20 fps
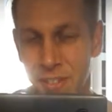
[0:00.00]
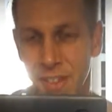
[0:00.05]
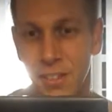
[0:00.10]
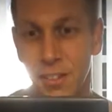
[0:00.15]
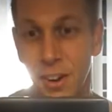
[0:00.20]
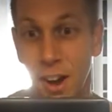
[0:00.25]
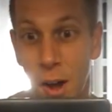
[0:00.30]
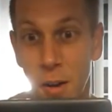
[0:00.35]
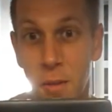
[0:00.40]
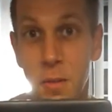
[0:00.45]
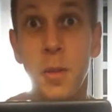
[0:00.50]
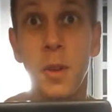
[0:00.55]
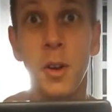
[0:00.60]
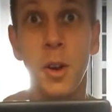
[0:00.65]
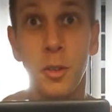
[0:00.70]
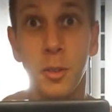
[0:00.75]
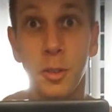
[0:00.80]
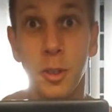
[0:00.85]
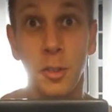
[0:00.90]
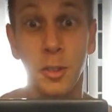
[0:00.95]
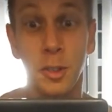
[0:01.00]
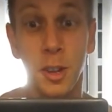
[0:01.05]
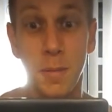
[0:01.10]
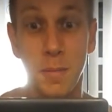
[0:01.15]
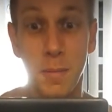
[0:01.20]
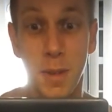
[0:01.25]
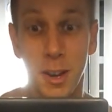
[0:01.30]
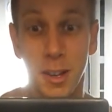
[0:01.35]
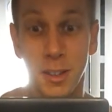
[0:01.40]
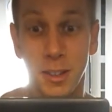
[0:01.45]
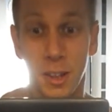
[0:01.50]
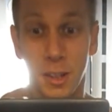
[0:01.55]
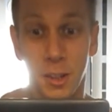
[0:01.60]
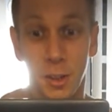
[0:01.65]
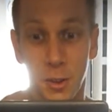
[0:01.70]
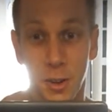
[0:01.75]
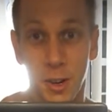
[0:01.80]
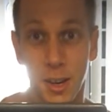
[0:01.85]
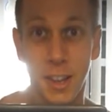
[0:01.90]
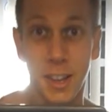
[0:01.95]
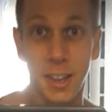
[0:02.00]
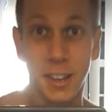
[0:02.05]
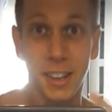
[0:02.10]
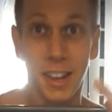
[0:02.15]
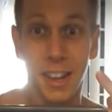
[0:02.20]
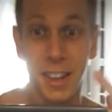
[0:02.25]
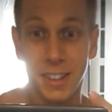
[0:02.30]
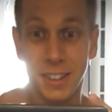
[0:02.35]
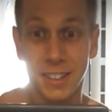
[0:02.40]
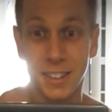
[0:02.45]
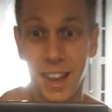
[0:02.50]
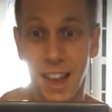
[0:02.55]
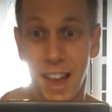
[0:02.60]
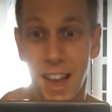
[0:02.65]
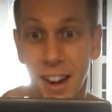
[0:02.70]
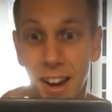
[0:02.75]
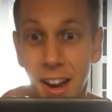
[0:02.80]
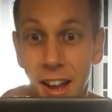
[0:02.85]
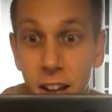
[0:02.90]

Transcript: right, we've got 15 minutes to do in here, get this tan.